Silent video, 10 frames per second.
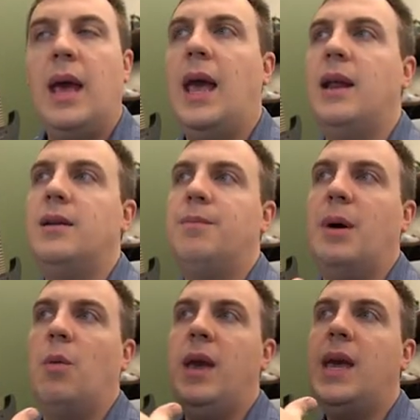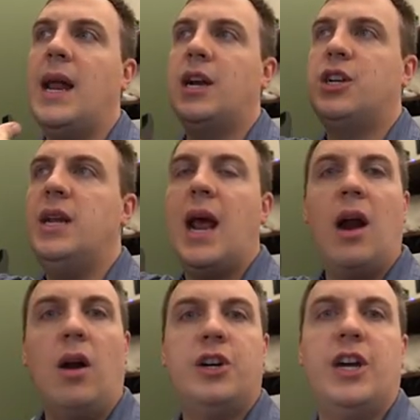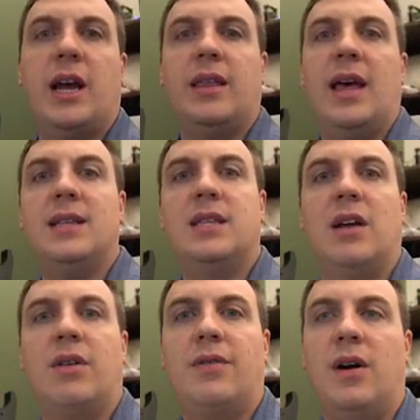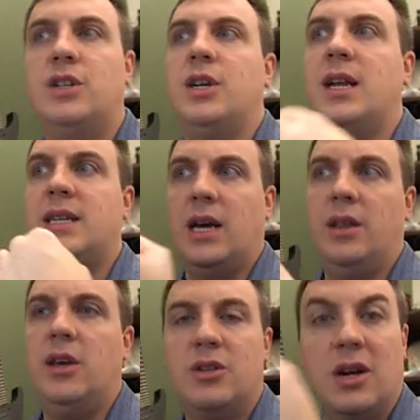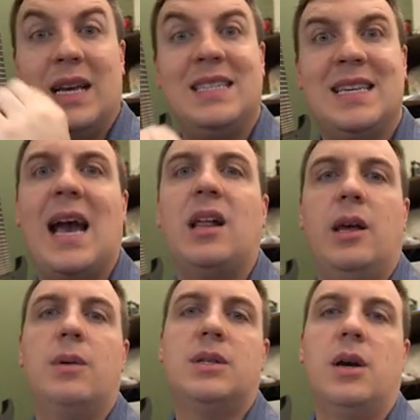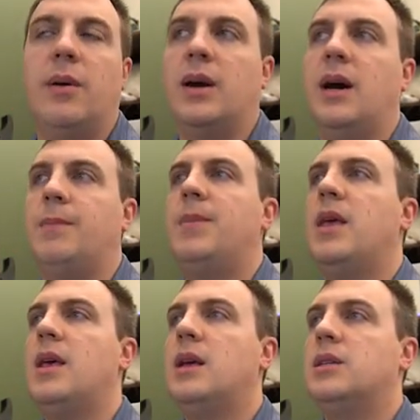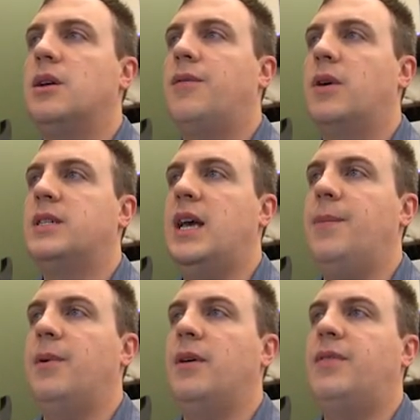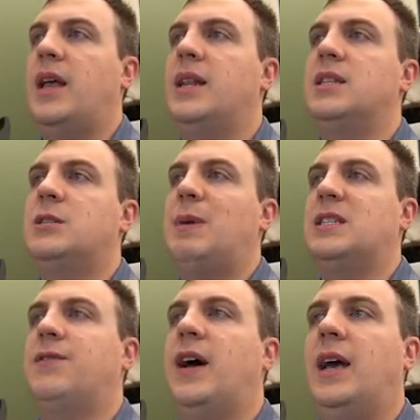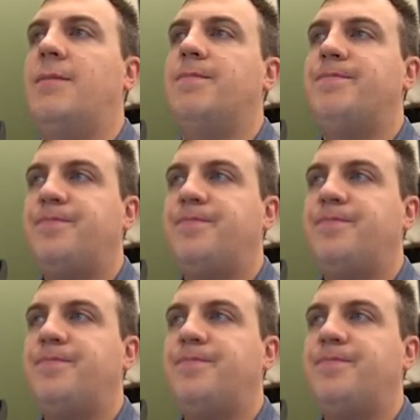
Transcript: And but we can actually error check that inside of our function and tell the user exactly what's going on. So for example, if they didn't specify it,